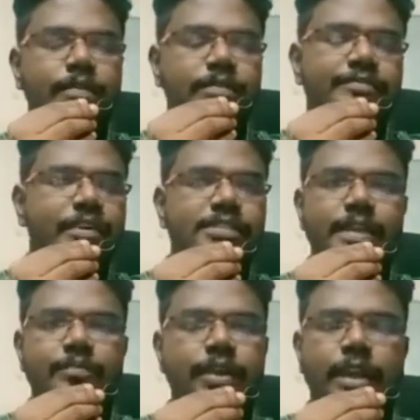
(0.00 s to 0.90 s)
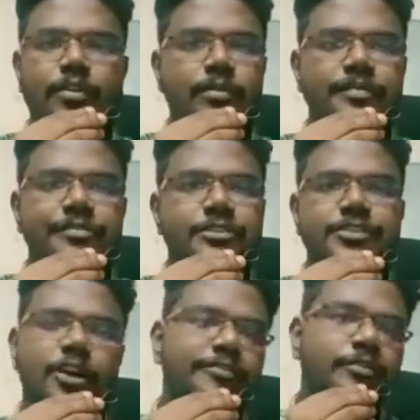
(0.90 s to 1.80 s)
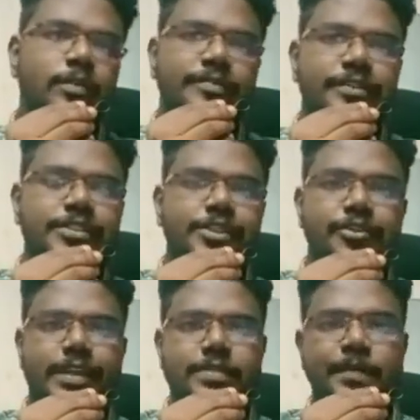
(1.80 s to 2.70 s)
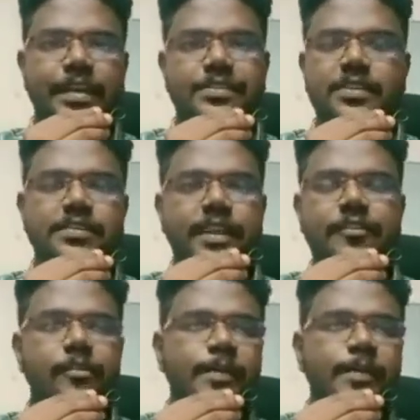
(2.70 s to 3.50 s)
The first time reading you will be finishing off, you will be finishing your explanations, and you will be